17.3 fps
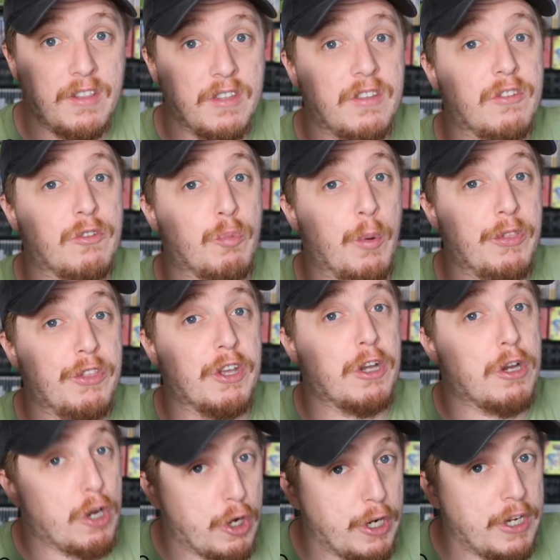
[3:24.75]
This is with
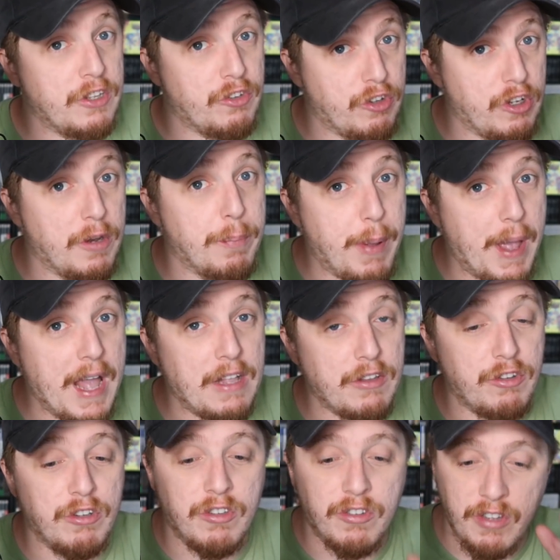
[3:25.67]
the current gen
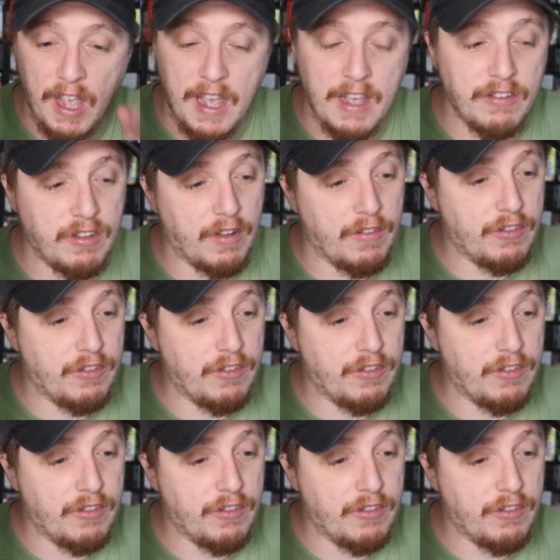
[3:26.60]
patches as